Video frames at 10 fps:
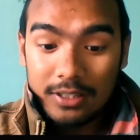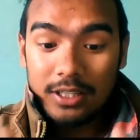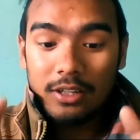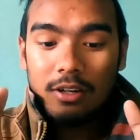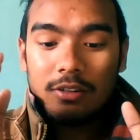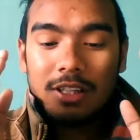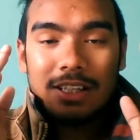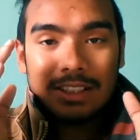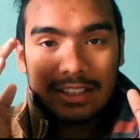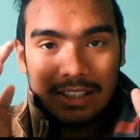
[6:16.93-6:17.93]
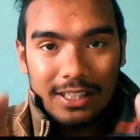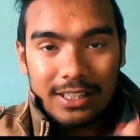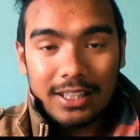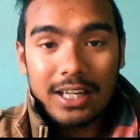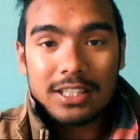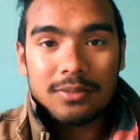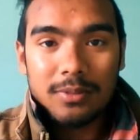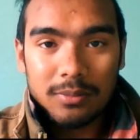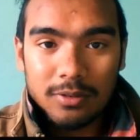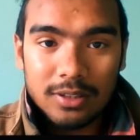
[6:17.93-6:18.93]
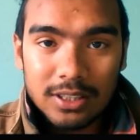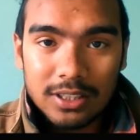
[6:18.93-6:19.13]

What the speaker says: Then another is clearing cache memory.